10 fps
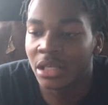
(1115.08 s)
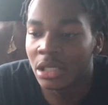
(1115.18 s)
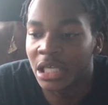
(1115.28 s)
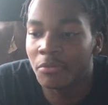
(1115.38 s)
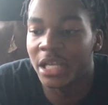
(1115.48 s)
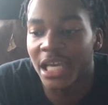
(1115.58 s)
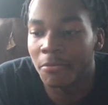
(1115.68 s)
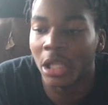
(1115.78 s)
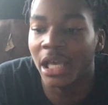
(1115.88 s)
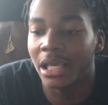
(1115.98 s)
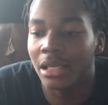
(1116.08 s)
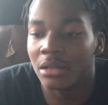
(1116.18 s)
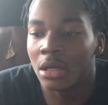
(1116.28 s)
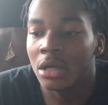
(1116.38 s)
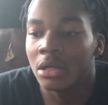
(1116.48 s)
He he played
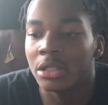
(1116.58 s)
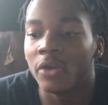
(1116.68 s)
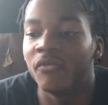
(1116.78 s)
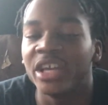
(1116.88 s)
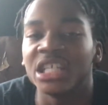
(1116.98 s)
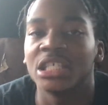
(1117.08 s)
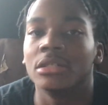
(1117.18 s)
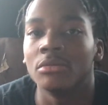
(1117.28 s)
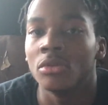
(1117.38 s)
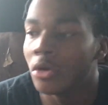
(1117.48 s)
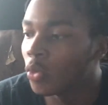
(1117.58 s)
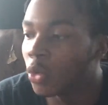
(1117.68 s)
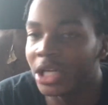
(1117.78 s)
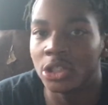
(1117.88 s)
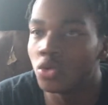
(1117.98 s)
Division
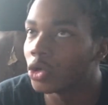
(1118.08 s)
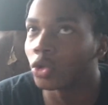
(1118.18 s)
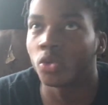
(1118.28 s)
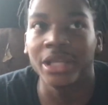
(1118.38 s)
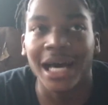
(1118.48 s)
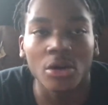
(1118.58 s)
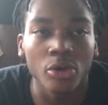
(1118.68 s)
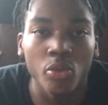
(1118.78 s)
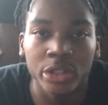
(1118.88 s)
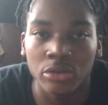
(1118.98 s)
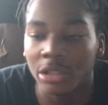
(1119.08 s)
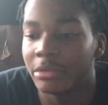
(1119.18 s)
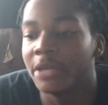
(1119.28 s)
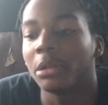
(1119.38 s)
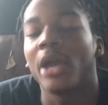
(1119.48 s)
one, two, or three. I don't know which one,
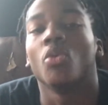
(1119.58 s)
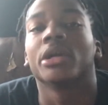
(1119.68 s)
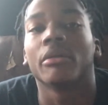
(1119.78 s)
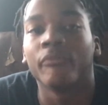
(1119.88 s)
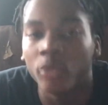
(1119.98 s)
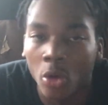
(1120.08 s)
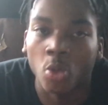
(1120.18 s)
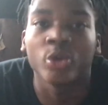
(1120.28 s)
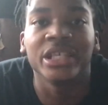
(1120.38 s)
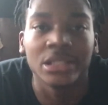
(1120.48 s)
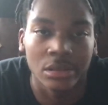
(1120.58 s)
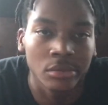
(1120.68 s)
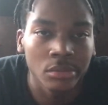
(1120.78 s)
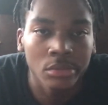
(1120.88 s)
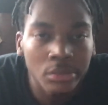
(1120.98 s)
but he played one of them for a reason.
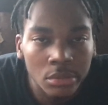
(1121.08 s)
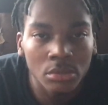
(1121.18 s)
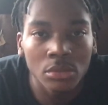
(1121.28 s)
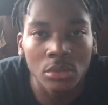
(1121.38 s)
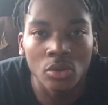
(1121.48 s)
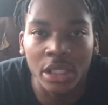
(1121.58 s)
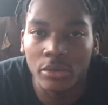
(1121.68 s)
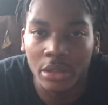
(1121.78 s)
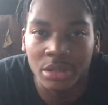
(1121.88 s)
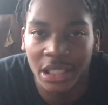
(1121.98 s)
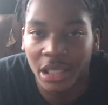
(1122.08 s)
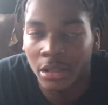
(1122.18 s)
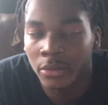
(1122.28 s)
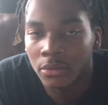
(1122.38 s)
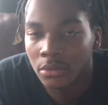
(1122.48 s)
You get what I'm
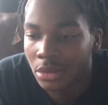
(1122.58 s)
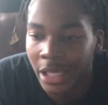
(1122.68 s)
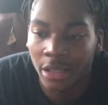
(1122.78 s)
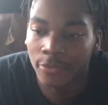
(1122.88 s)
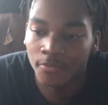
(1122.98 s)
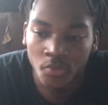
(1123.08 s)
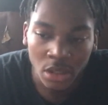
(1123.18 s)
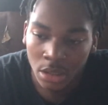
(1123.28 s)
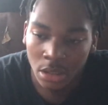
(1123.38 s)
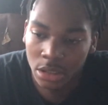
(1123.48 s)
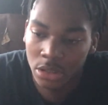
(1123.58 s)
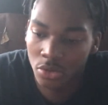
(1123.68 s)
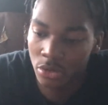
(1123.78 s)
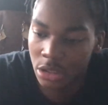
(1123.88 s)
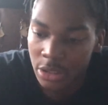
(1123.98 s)
saying? Like, this
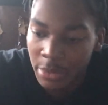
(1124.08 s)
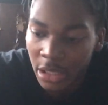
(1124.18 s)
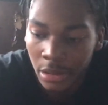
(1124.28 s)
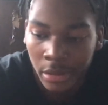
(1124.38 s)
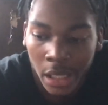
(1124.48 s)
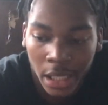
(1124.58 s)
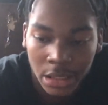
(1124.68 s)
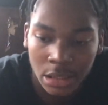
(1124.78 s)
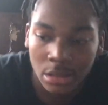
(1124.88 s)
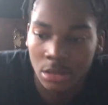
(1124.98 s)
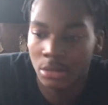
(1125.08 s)
dude just speaking nonsense.